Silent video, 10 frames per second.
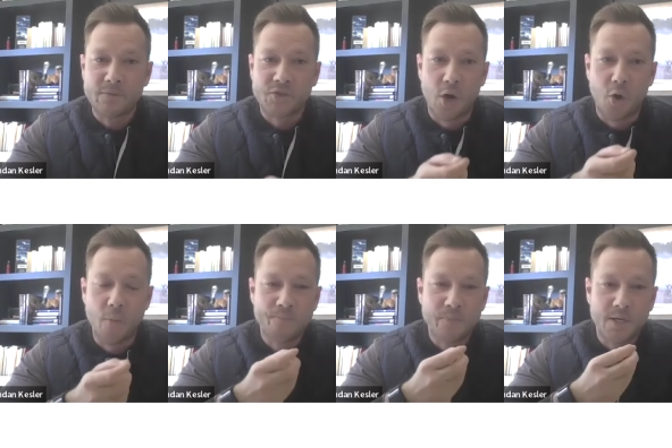
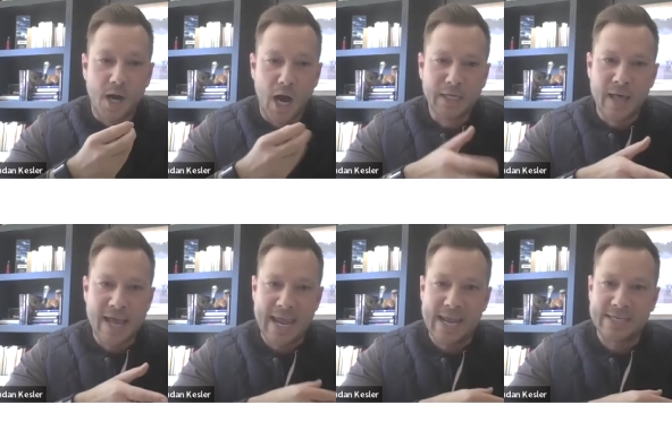So
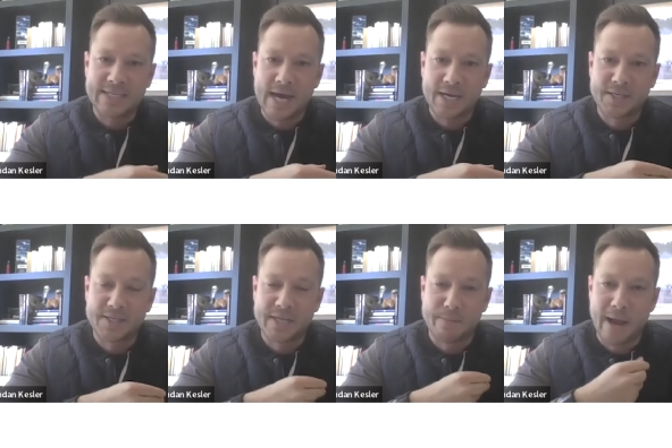unlike
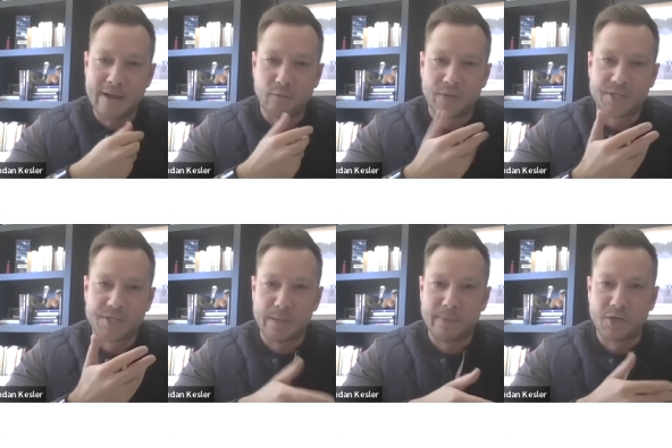antioxidants that might reach the
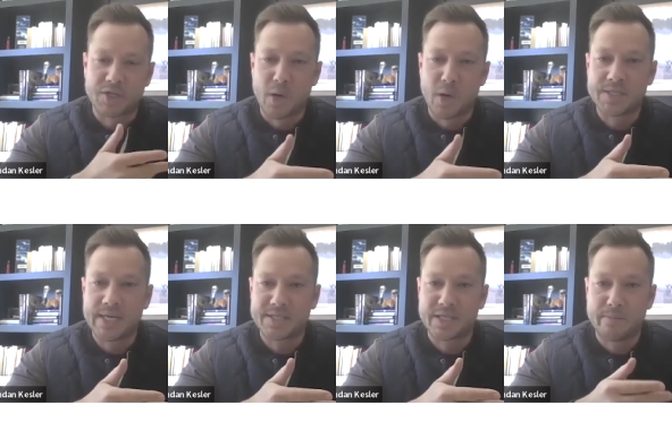stomach or small
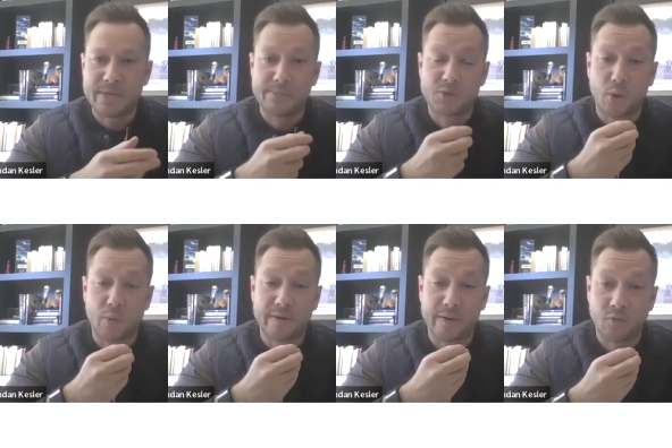intestine and be
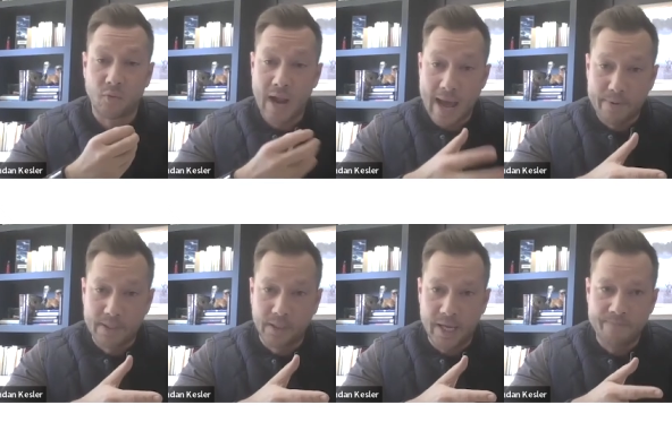absorbed very
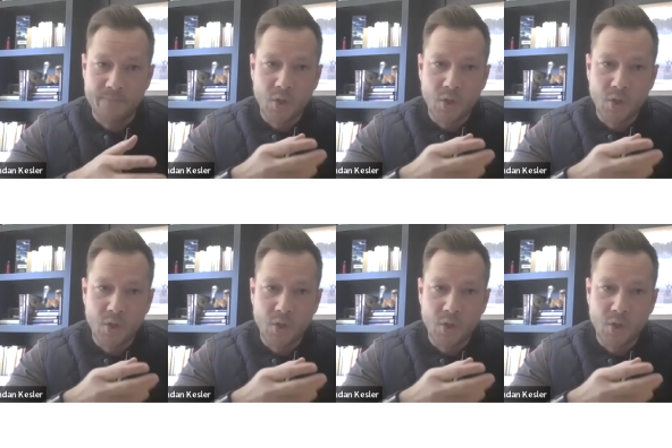rapidly,